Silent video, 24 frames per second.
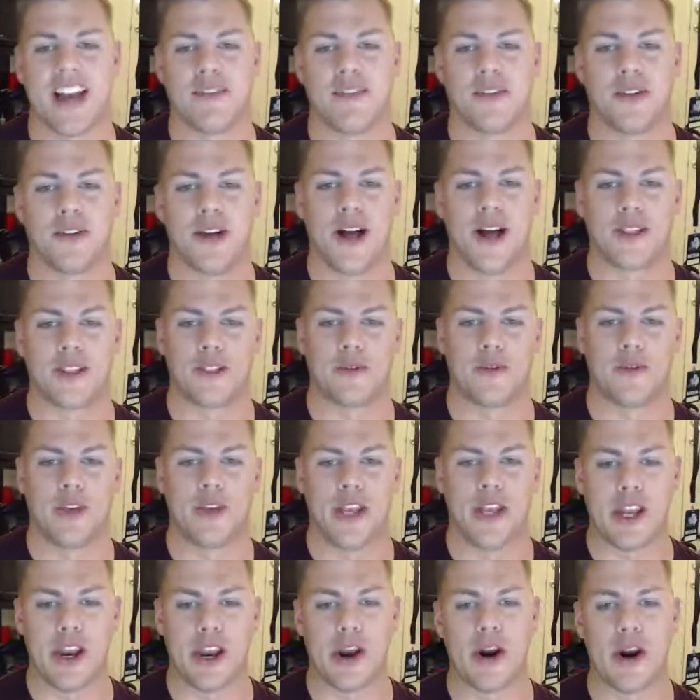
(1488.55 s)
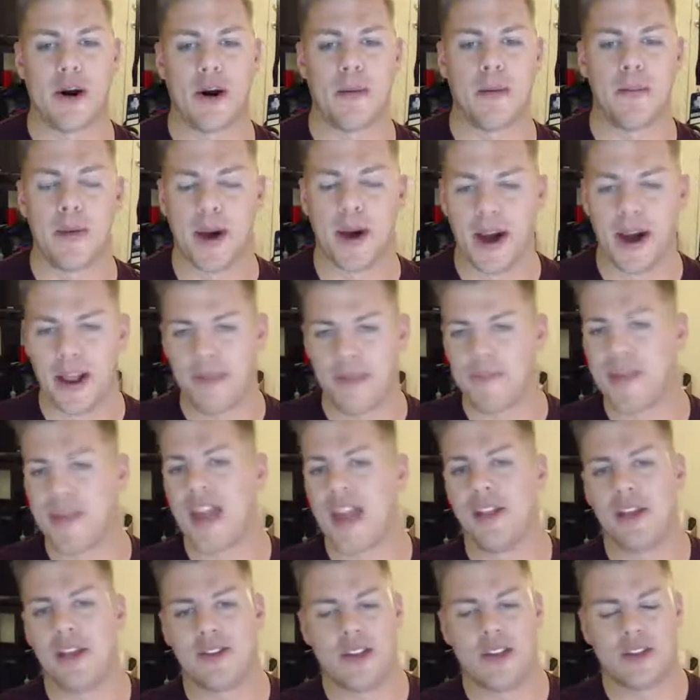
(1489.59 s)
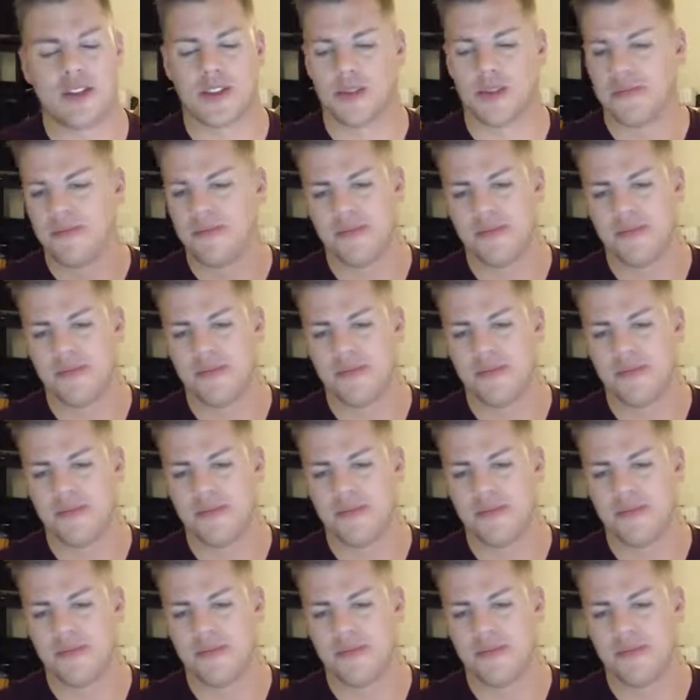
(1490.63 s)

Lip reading: philosophy here, but at least it's